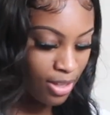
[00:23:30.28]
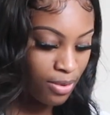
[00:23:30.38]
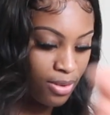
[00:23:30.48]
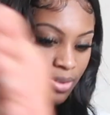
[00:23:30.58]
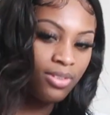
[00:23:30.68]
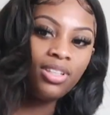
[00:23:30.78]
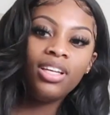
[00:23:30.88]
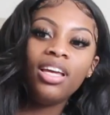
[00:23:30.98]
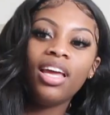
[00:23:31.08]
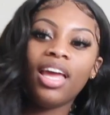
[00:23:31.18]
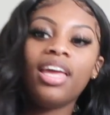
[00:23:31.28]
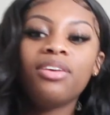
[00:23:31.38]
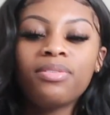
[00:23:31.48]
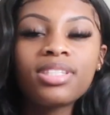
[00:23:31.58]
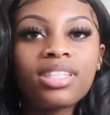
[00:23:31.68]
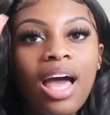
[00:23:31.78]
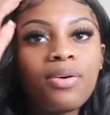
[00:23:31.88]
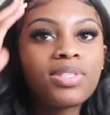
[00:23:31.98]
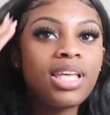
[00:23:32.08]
me, you know, and I was